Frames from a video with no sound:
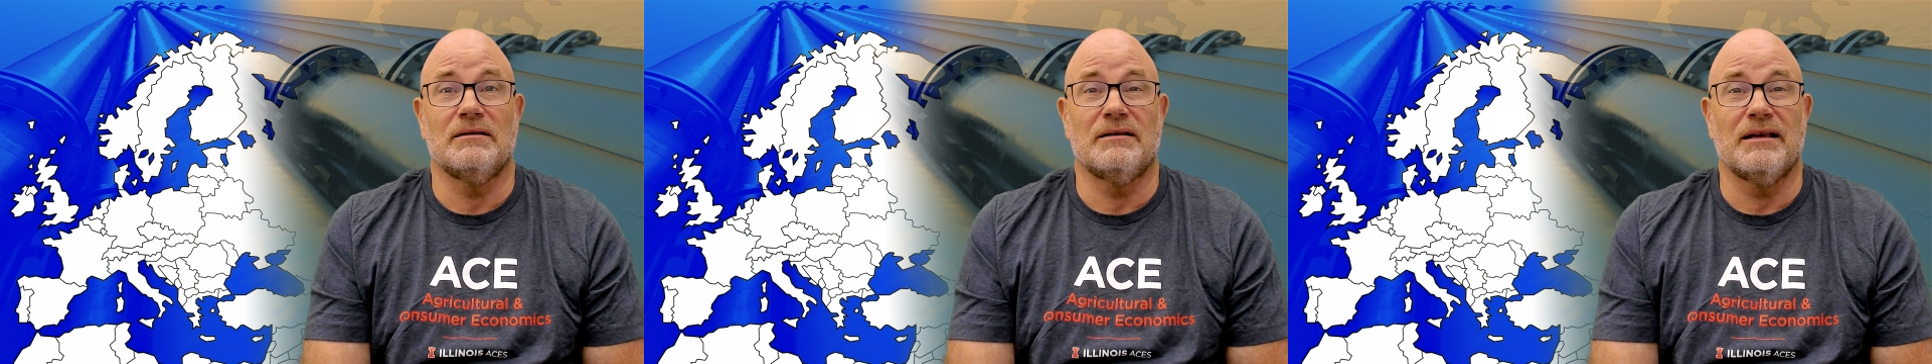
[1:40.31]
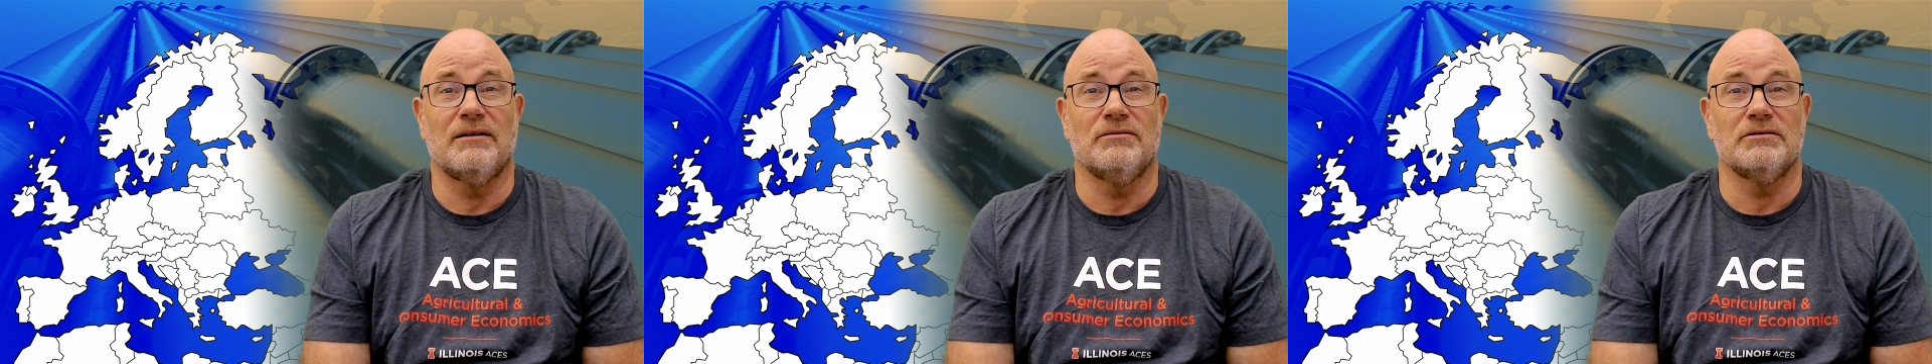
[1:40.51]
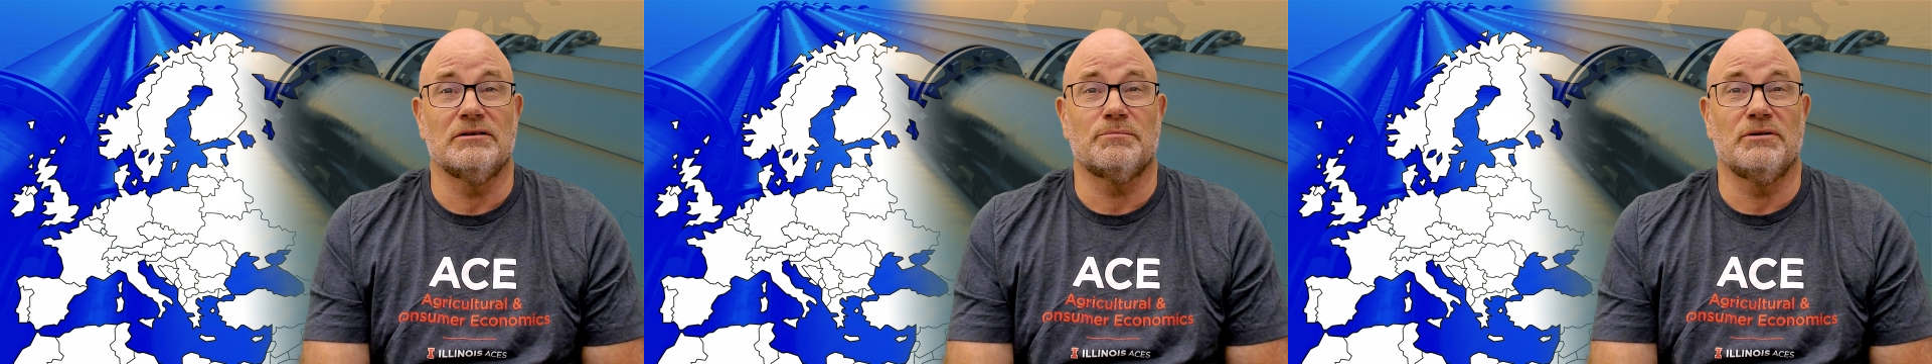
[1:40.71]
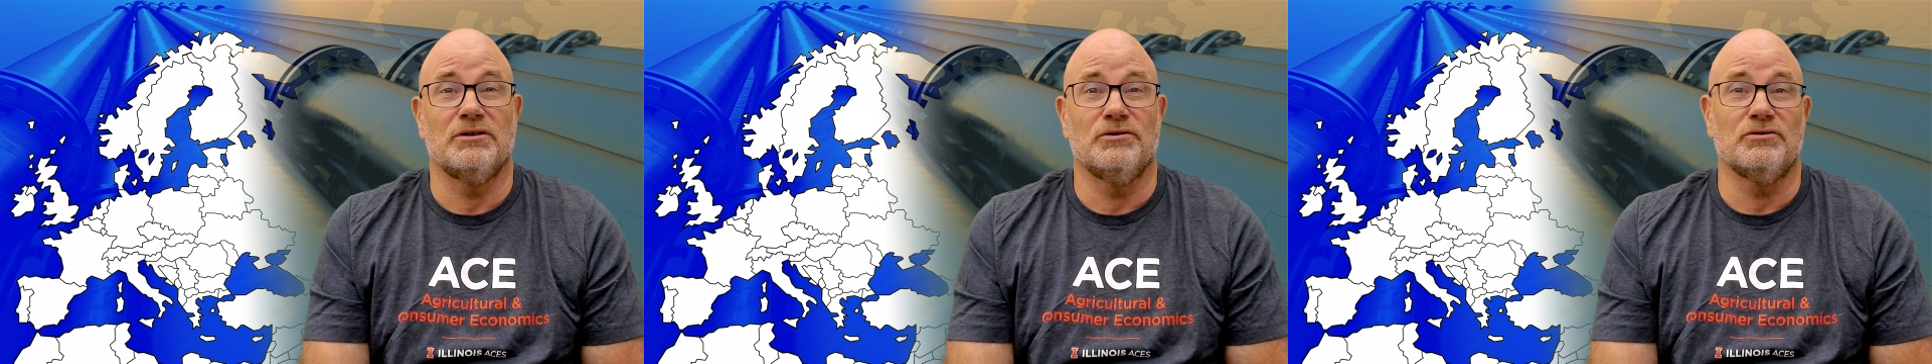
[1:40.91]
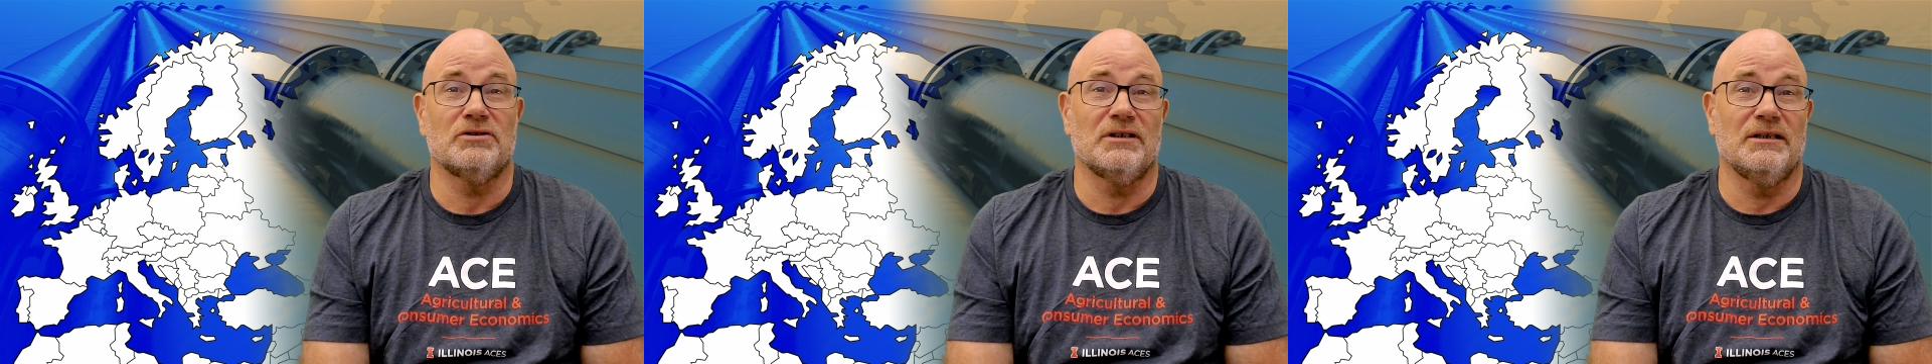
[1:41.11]
those
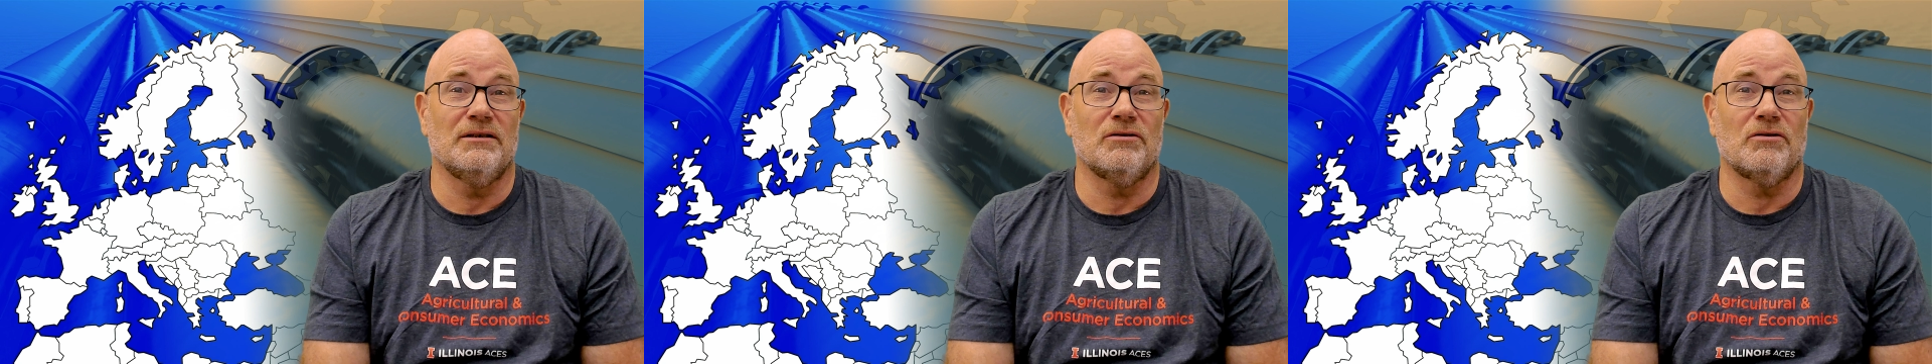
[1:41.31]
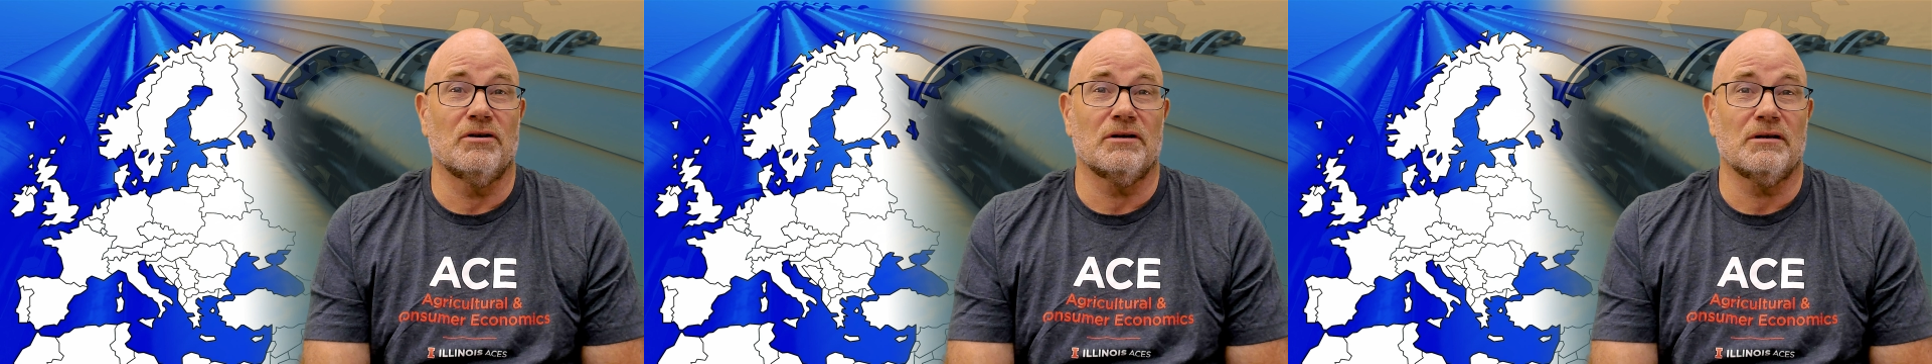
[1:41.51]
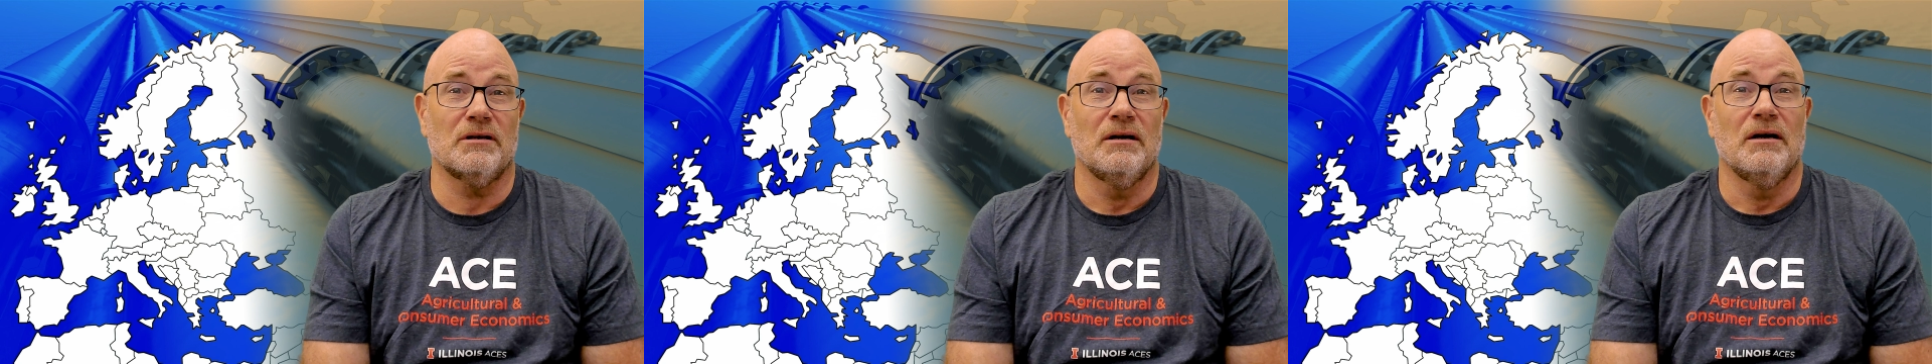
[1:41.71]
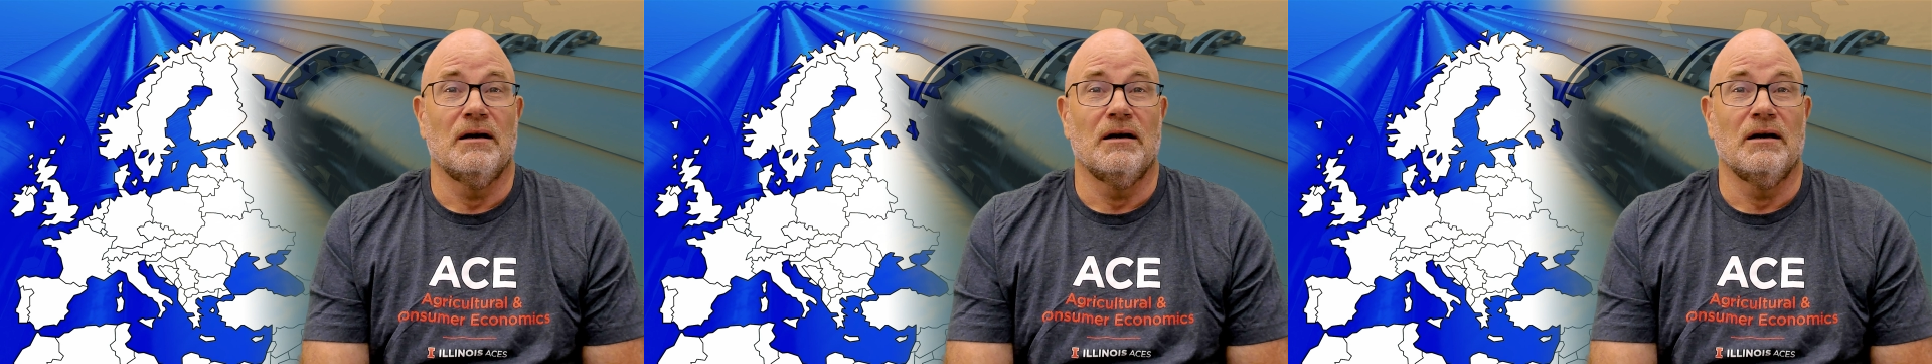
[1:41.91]
produced in North